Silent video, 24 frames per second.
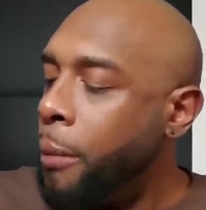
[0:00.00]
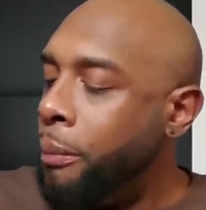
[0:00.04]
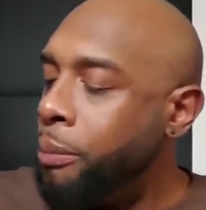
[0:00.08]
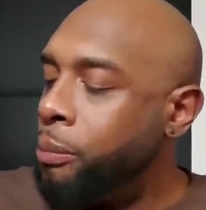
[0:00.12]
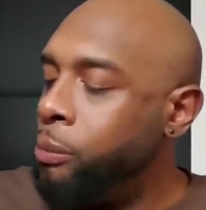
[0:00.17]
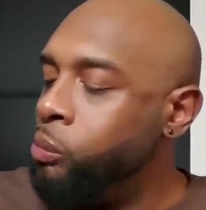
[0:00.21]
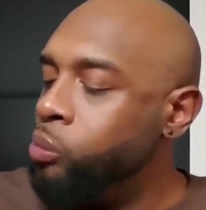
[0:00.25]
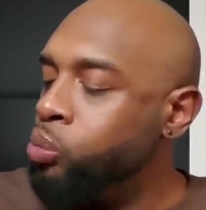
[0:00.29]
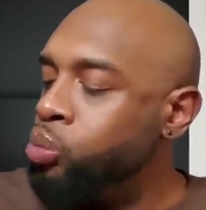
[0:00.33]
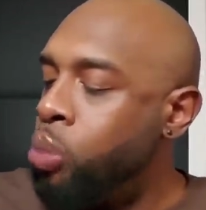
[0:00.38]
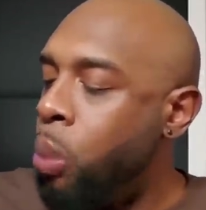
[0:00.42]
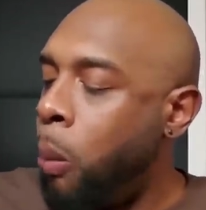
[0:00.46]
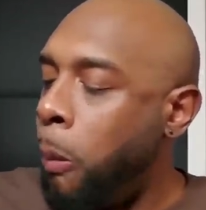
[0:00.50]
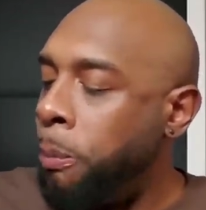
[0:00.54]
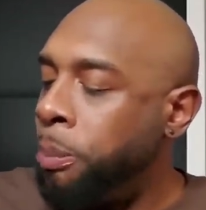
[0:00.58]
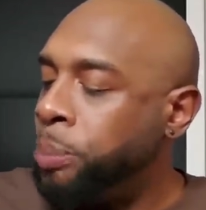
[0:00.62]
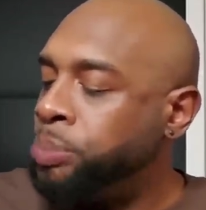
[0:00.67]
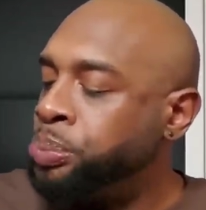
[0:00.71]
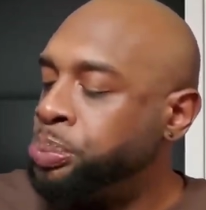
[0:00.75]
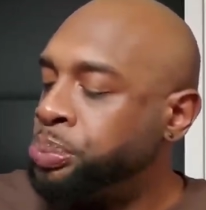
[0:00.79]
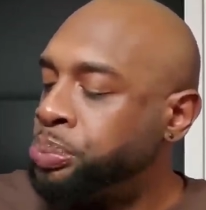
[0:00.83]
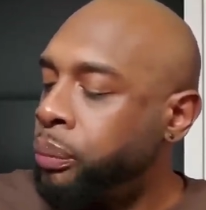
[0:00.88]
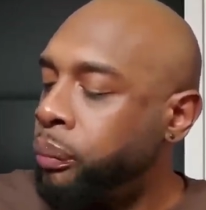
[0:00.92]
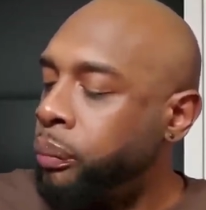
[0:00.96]

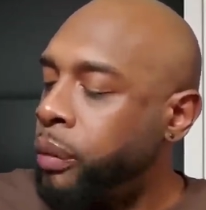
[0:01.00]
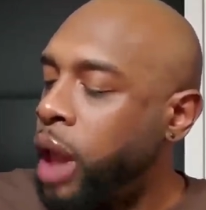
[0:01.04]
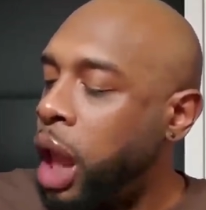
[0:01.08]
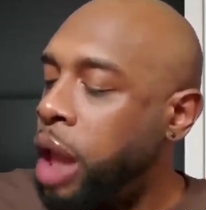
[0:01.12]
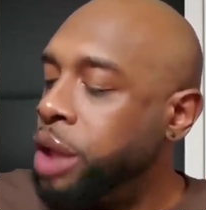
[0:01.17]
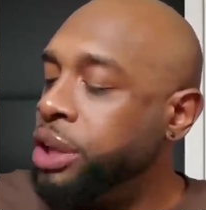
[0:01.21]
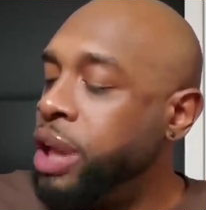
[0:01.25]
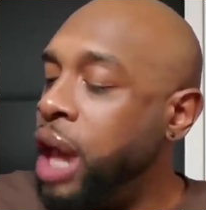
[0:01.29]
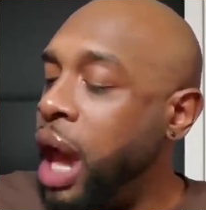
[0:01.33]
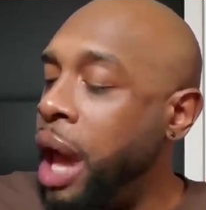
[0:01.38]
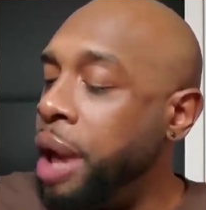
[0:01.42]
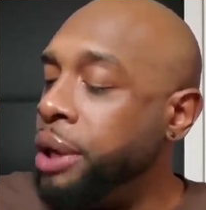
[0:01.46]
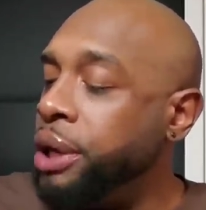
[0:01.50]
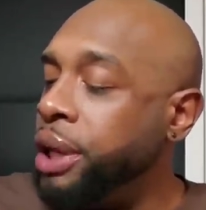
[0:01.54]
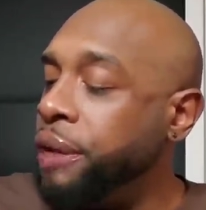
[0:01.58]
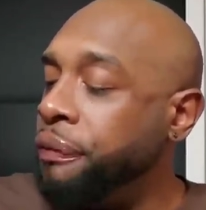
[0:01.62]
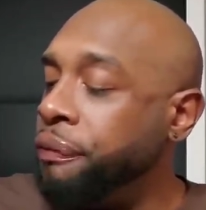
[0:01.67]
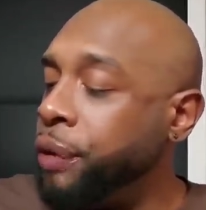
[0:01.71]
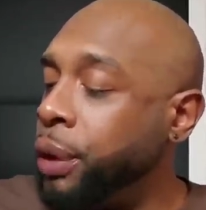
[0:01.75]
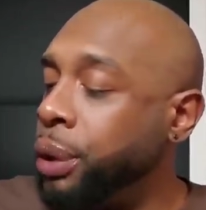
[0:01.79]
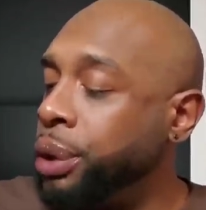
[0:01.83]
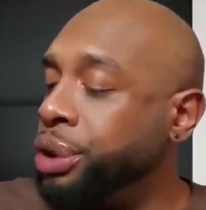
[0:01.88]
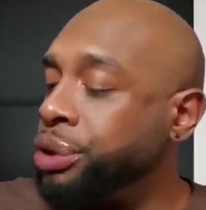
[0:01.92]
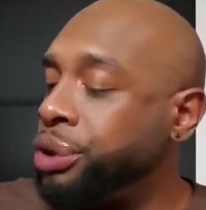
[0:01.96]
Mm. Yeah,
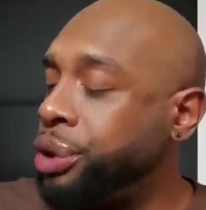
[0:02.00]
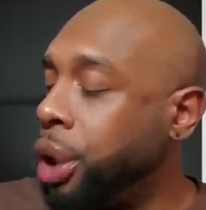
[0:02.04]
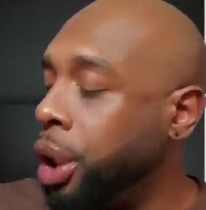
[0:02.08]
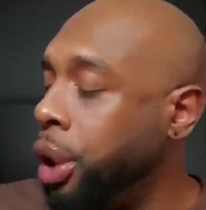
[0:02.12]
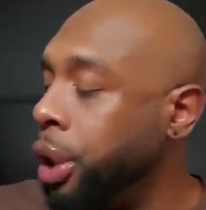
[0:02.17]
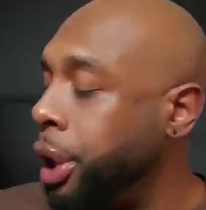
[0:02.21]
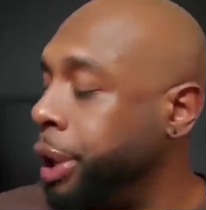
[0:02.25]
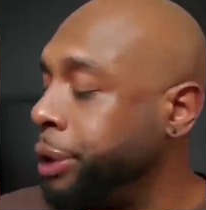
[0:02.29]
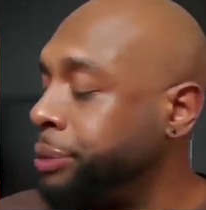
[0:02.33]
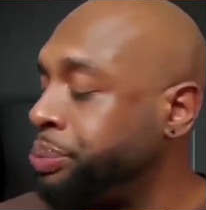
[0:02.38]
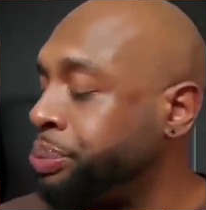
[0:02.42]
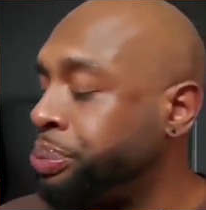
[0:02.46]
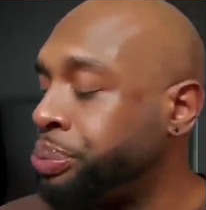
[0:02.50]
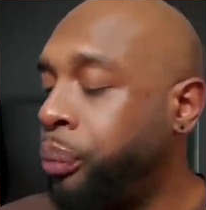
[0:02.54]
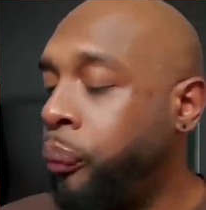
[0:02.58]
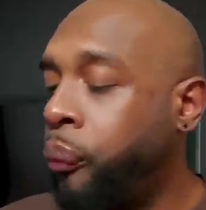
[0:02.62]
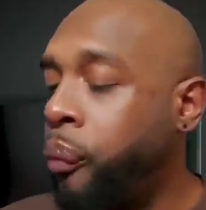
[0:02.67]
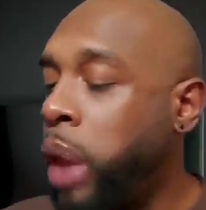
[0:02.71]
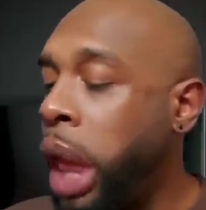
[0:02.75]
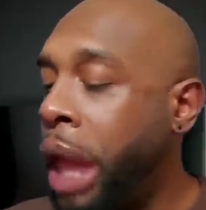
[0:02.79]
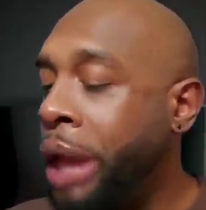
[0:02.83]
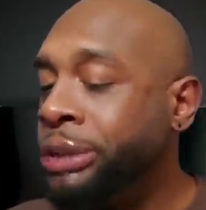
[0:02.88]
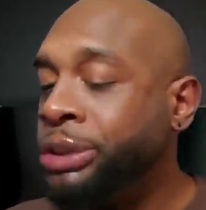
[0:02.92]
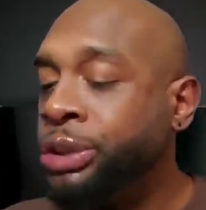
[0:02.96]
this food is good.
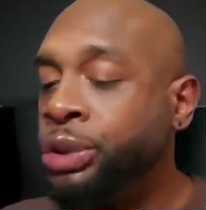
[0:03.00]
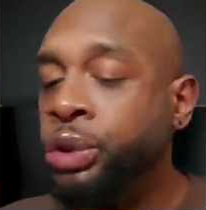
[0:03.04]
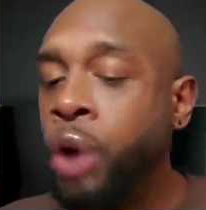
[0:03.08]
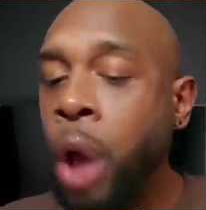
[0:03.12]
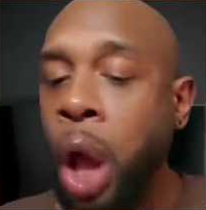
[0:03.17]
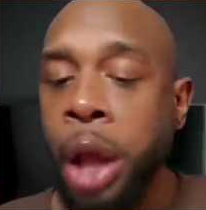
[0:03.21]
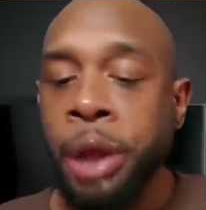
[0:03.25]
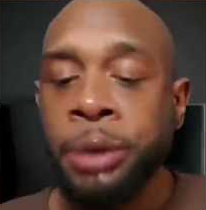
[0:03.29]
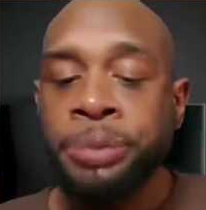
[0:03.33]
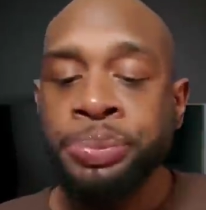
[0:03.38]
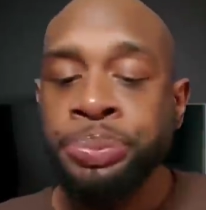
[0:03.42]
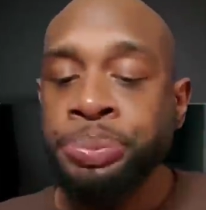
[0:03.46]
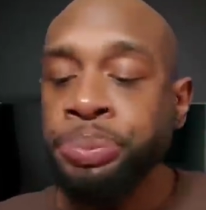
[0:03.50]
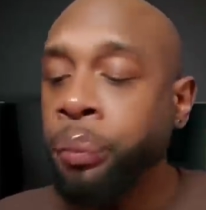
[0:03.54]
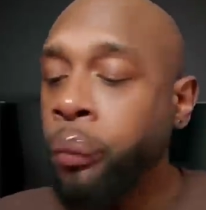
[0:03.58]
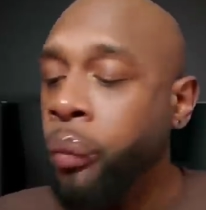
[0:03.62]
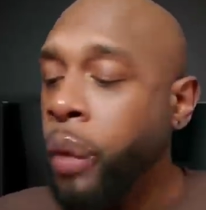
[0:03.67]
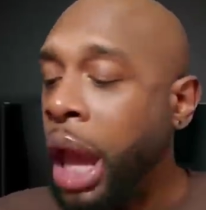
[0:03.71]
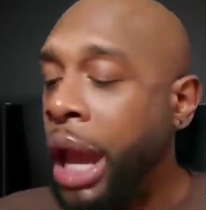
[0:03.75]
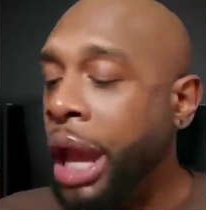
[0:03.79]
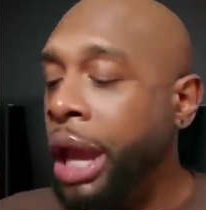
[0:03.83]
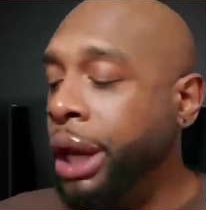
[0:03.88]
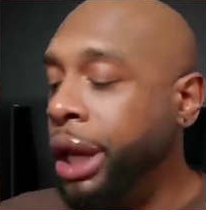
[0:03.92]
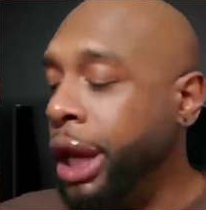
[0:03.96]

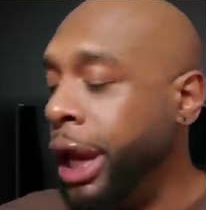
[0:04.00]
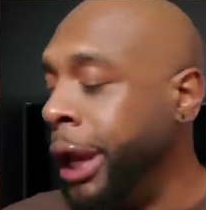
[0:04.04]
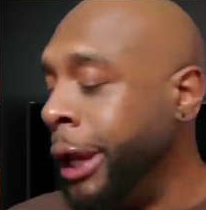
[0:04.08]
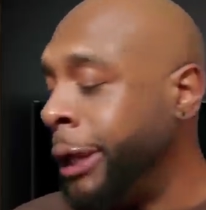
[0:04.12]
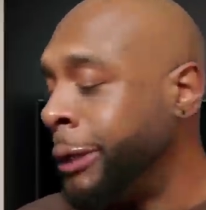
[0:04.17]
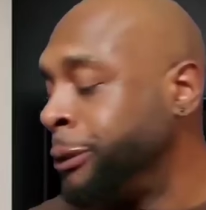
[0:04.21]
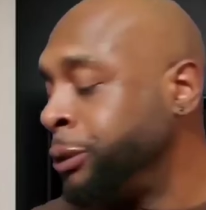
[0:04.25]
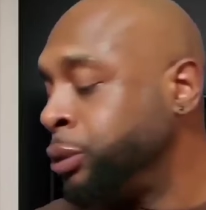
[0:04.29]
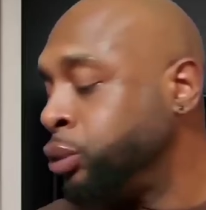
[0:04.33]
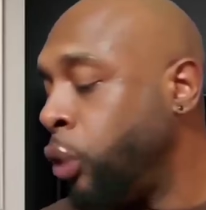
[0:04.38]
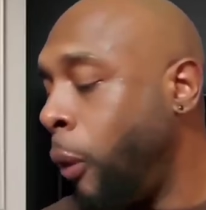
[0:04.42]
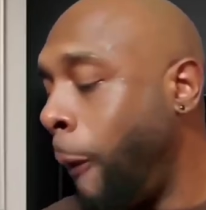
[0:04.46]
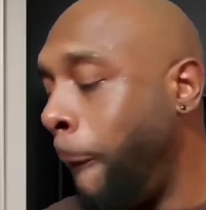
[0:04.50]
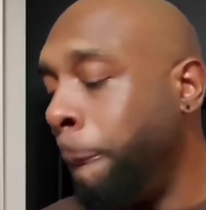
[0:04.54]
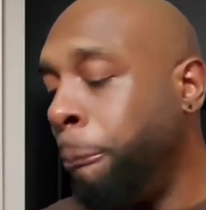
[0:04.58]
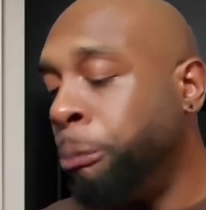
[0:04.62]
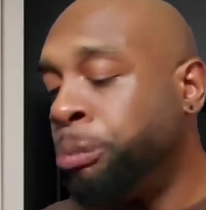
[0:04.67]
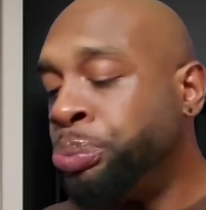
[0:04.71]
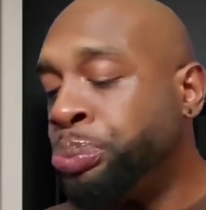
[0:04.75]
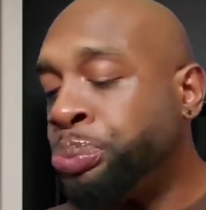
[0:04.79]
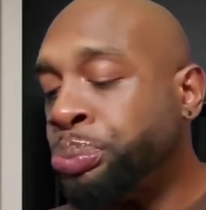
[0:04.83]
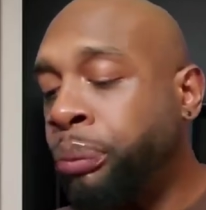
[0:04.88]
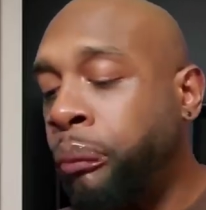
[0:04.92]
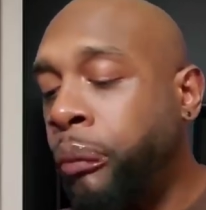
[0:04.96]
It is.
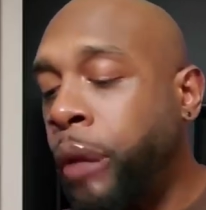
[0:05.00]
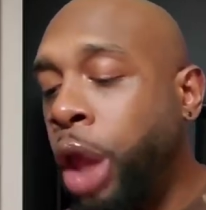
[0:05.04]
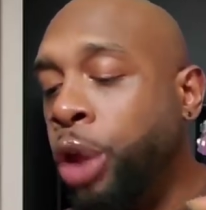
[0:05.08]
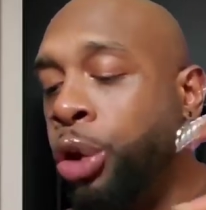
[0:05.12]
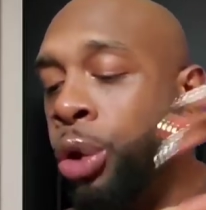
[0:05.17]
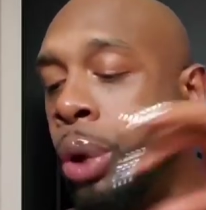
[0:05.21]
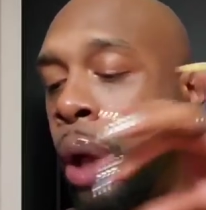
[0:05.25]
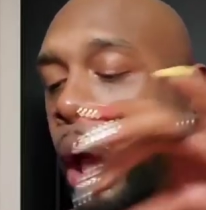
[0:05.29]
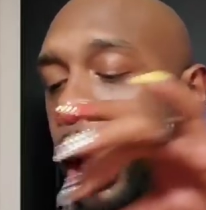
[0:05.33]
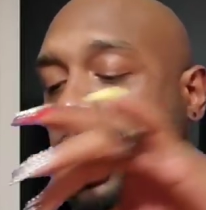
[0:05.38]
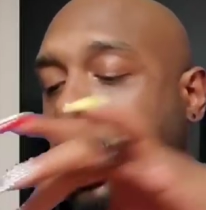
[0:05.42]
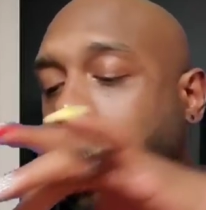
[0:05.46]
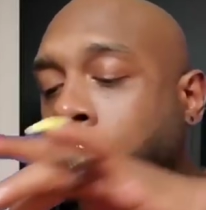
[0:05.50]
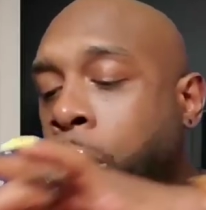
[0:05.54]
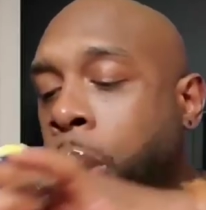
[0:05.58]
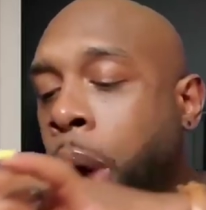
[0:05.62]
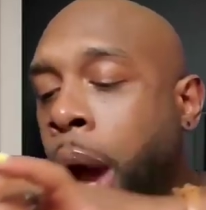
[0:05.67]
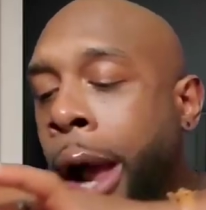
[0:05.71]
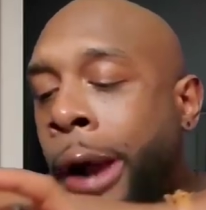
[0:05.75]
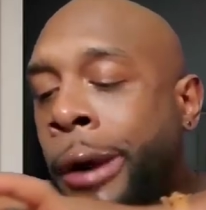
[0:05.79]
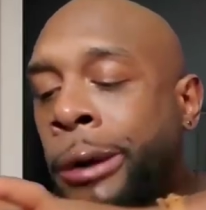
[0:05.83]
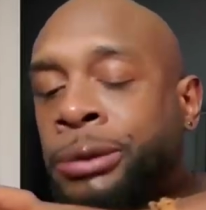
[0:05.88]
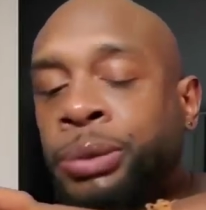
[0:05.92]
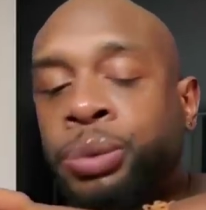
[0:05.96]
You can't go
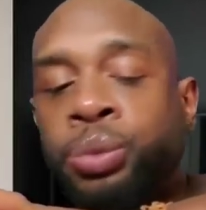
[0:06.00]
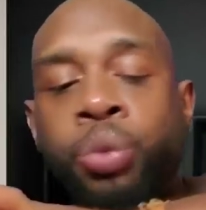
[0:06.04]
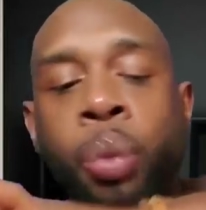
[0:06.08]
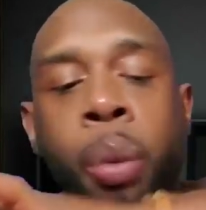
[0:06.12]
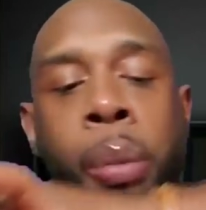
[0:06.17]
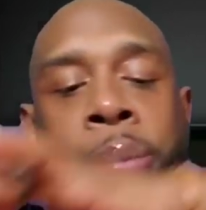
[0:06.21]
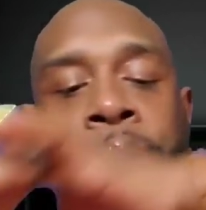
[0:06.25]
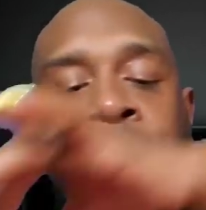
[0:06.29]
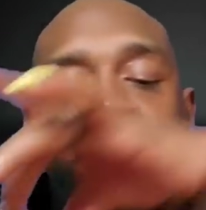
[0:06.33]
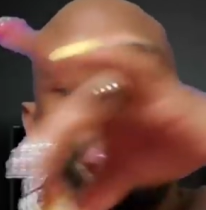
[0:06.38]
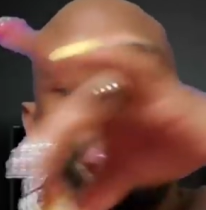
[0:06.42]
wrong.